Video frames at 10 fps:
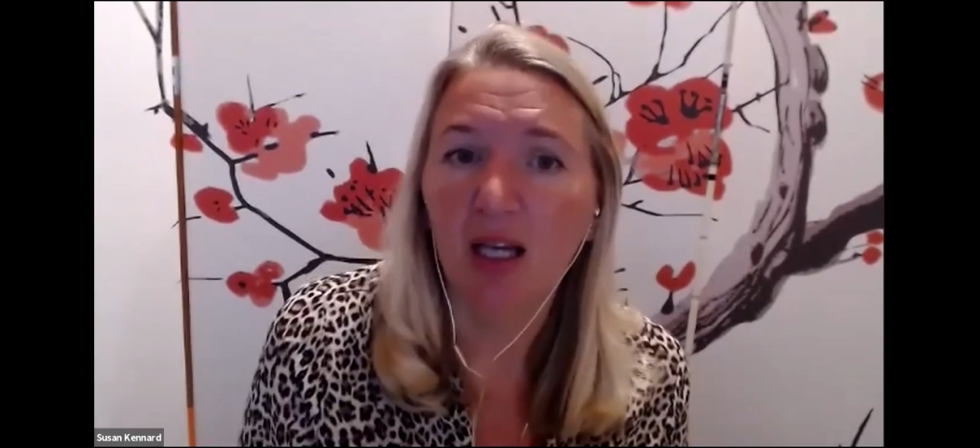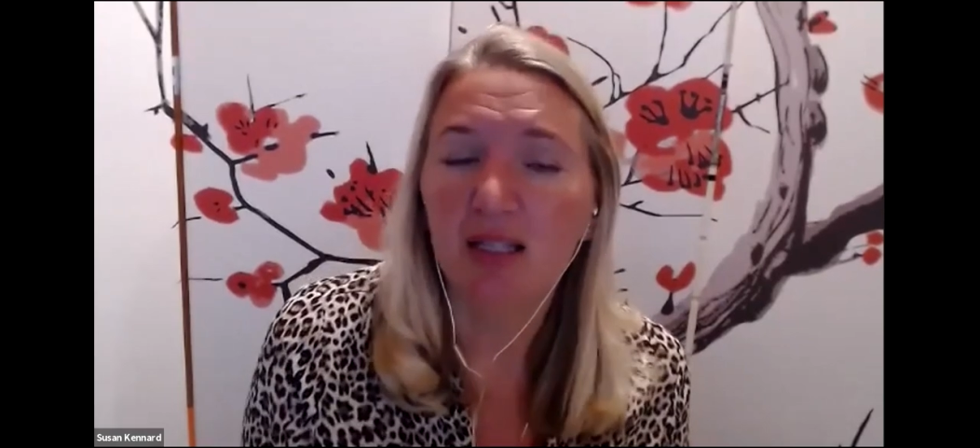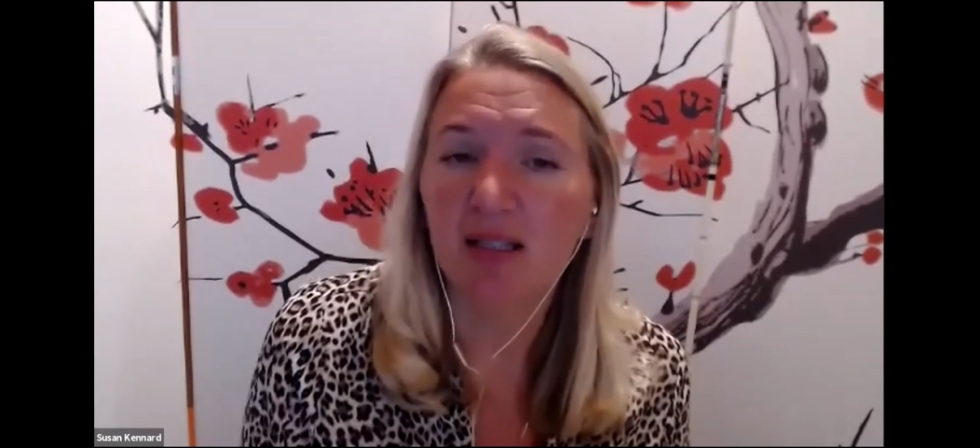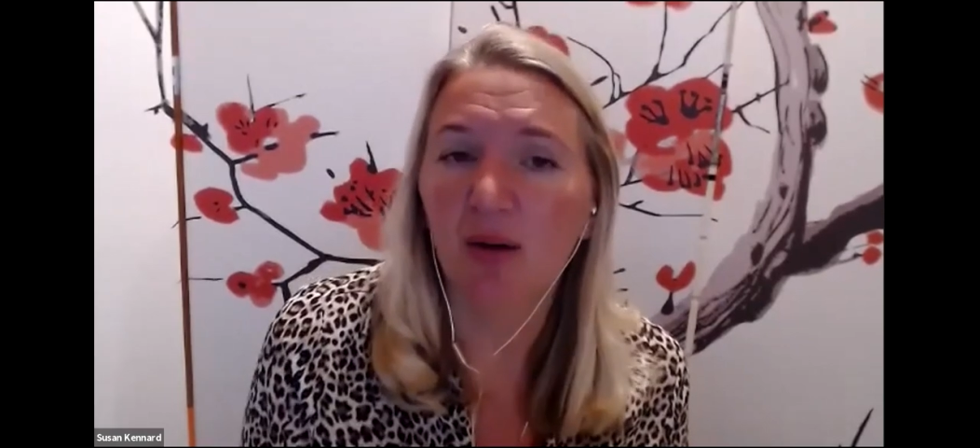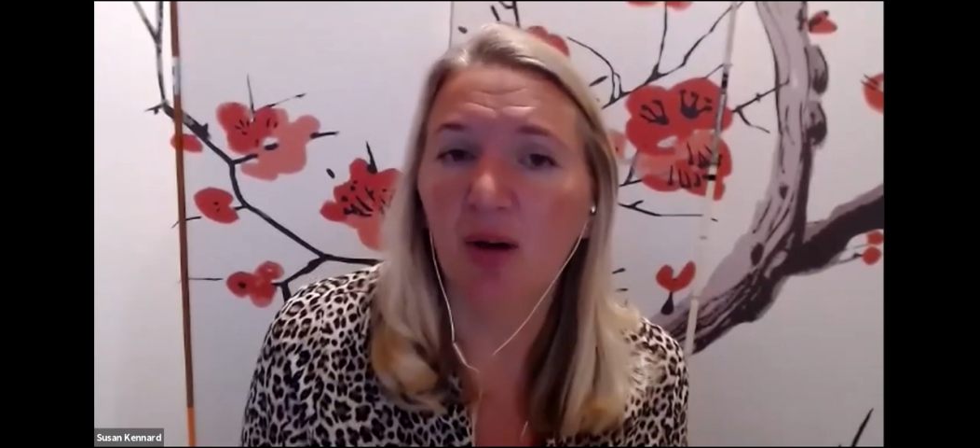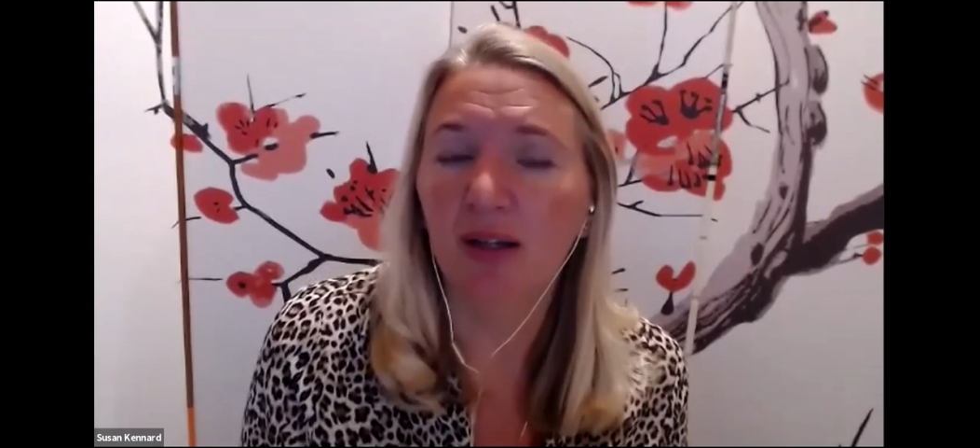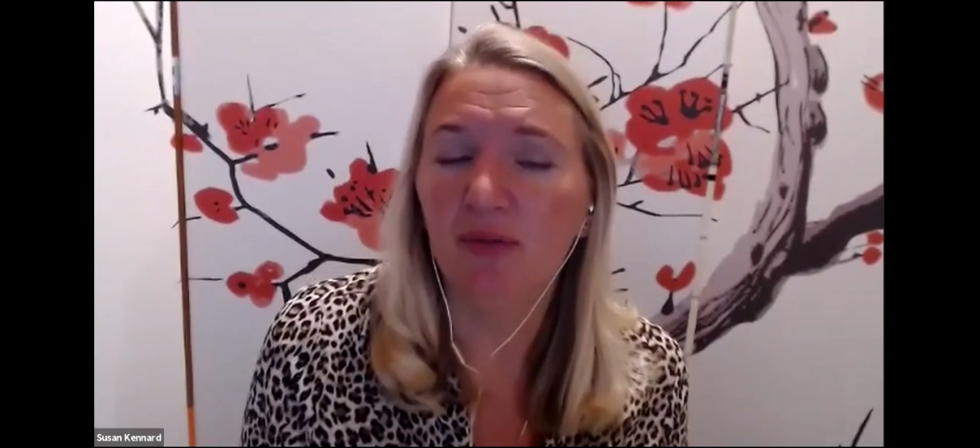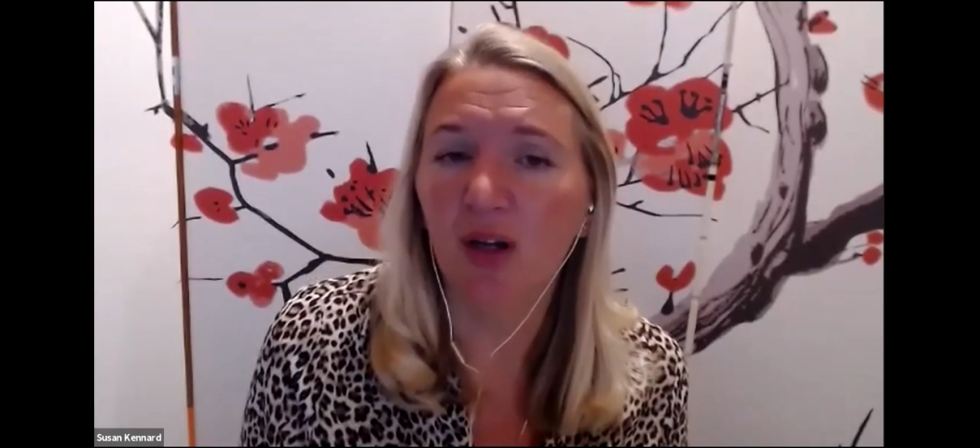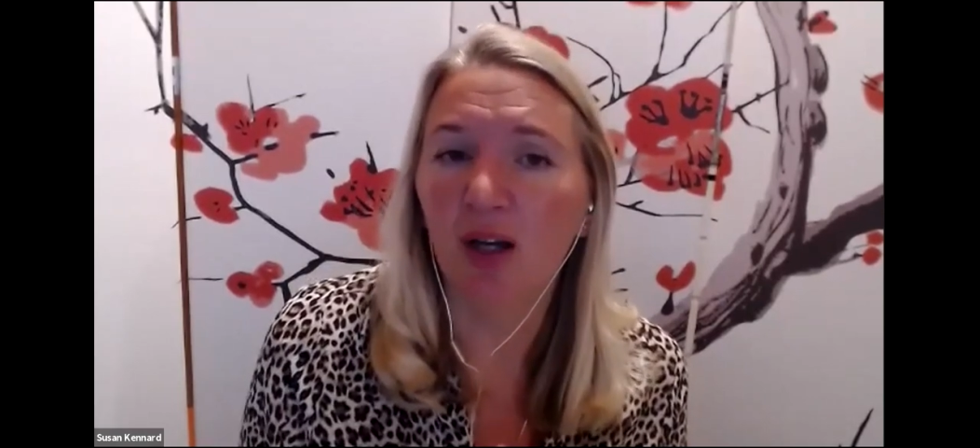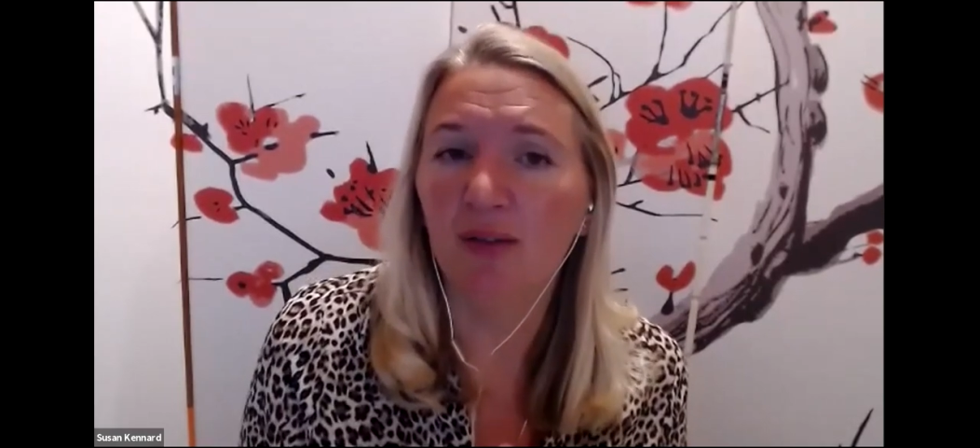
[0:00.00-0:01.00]
So
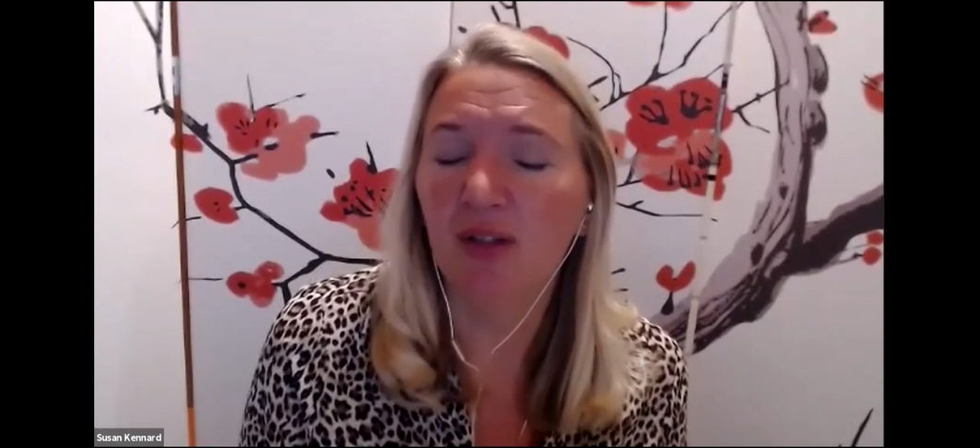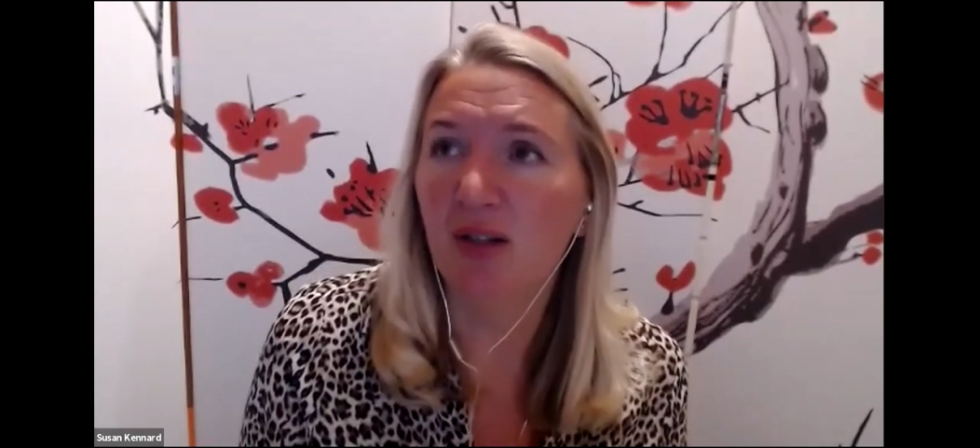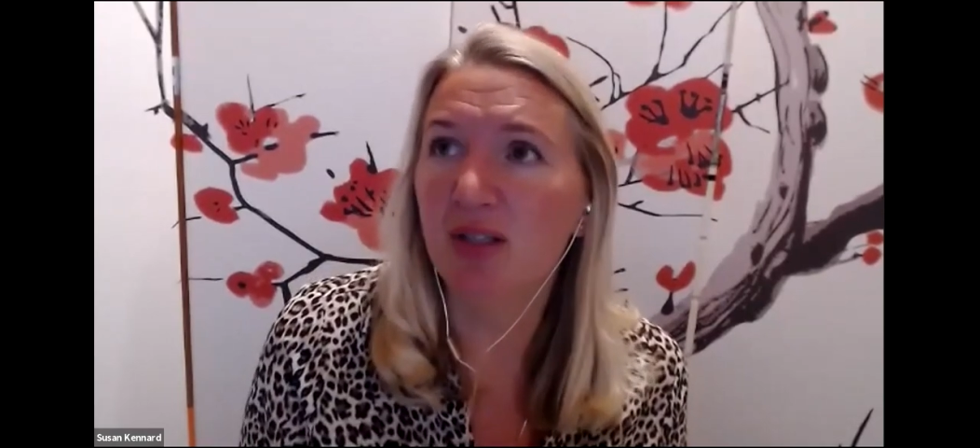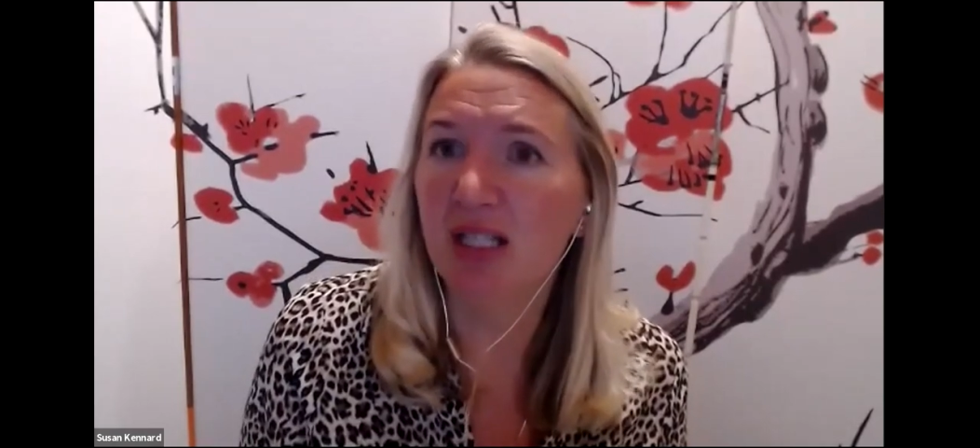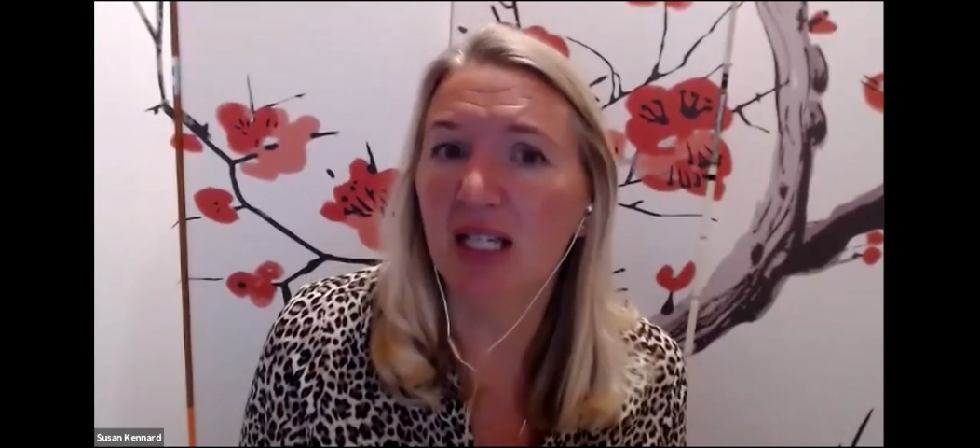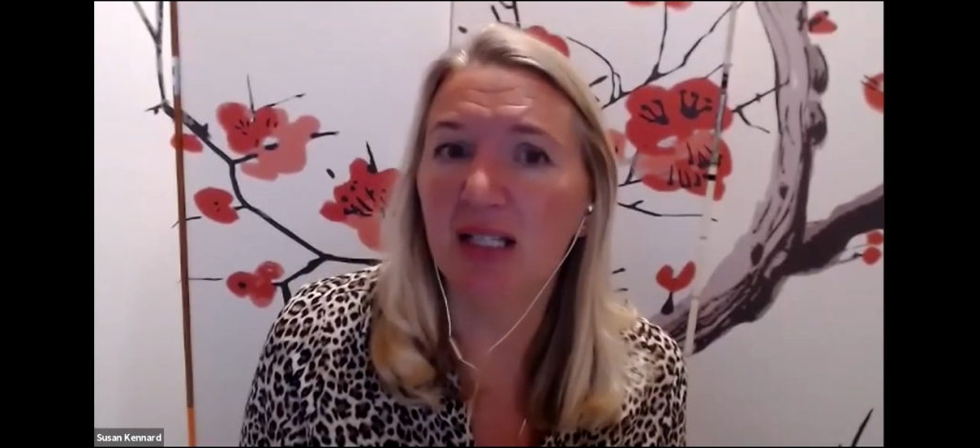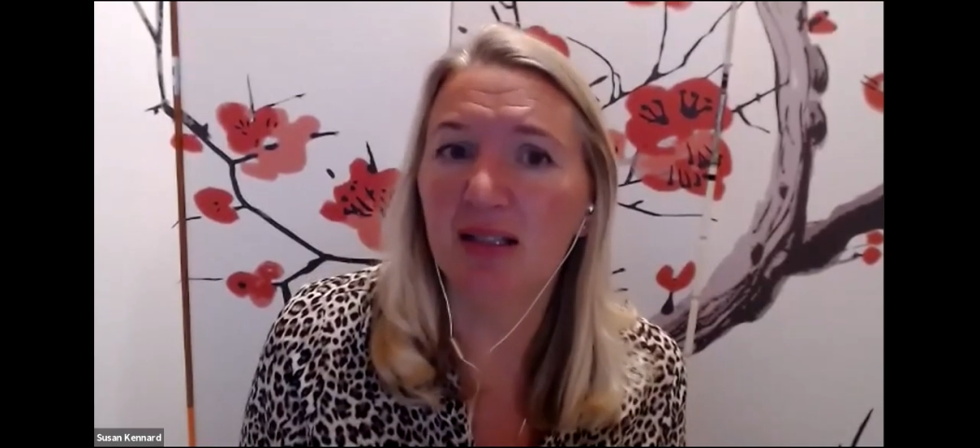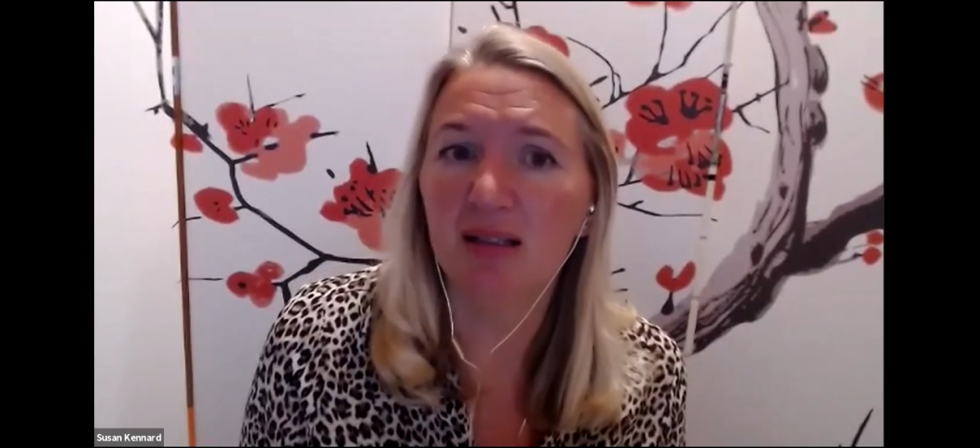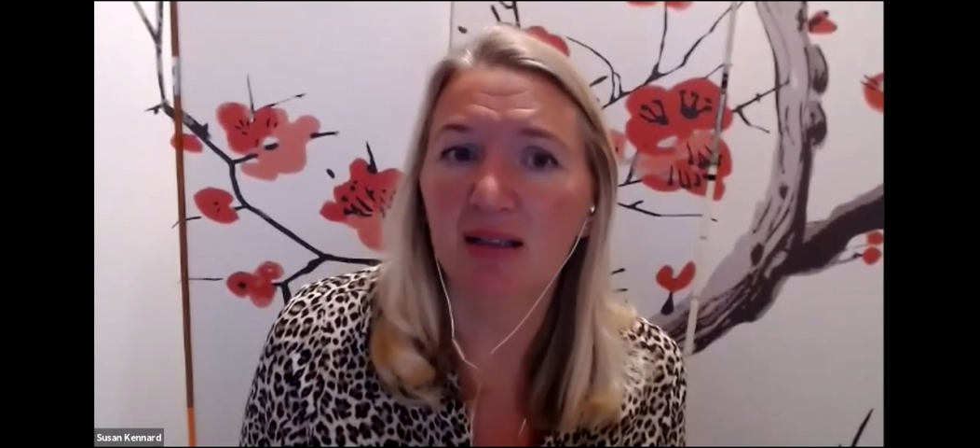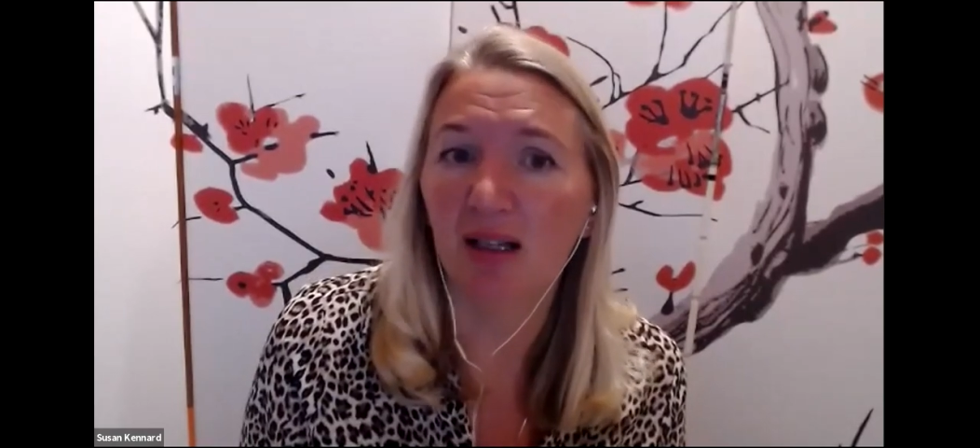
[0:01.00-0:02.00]
I've noticed,